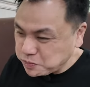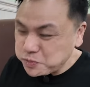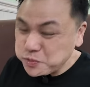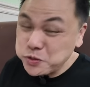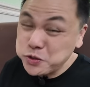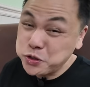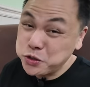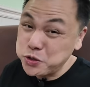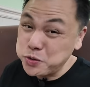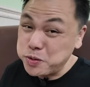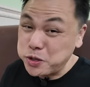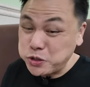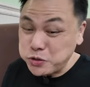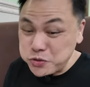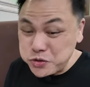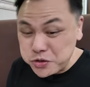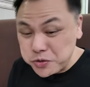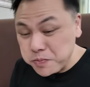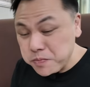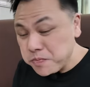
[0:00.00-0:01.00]
It's too
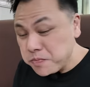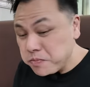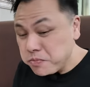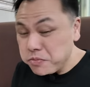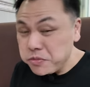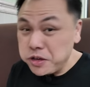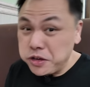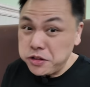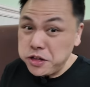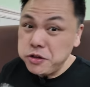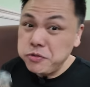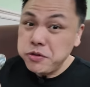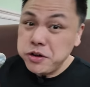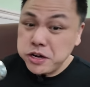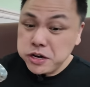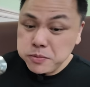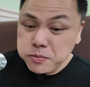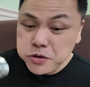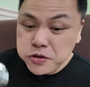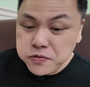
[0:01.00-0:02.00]
much food. I think
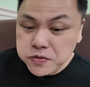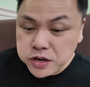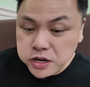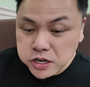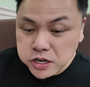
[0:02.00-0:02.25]
we gotta move